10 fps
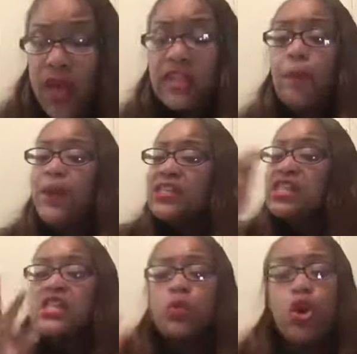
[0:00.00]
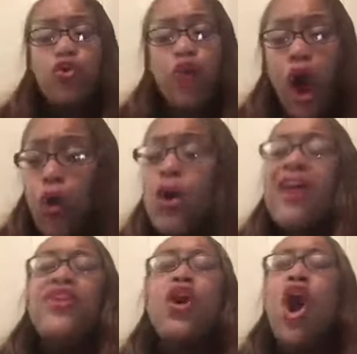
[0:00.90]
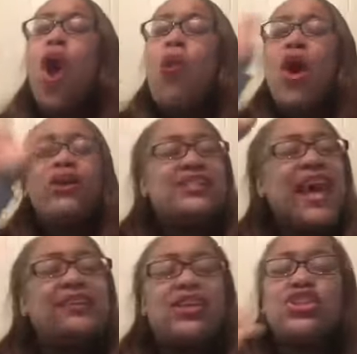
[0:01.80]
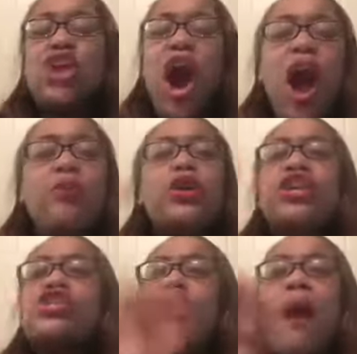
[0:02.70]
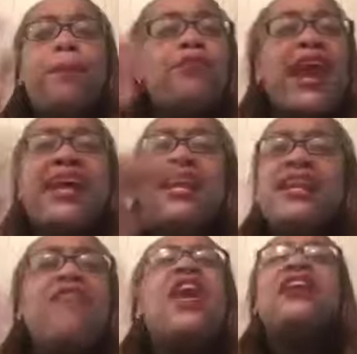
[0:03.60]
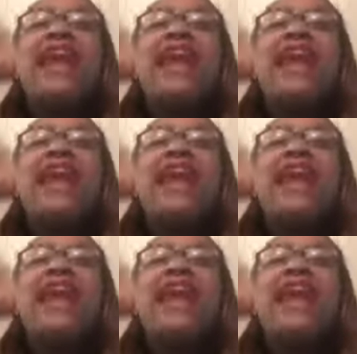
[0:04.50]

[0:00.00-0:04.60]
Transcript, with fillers: The business will grow. The co-workers at the job, when you start praying enough,